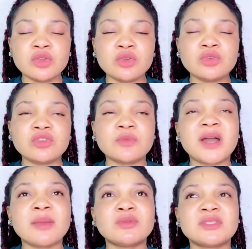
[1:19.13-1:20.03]
You know, the
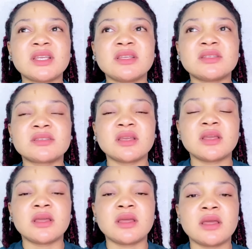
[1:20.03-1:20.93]
Bible says,
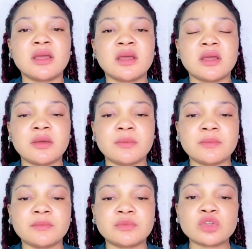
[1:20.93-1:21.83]

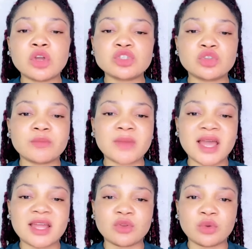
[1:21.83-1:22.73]
touch not
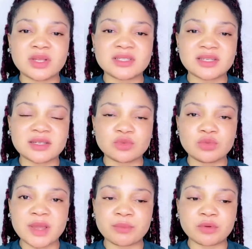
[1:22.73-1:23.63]
my anointed and do
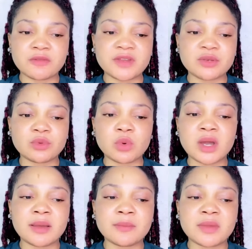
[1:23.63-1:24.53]
my prophet no
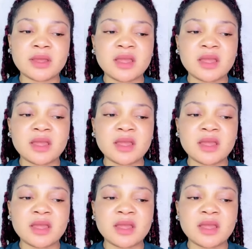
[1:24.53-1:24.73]
harm.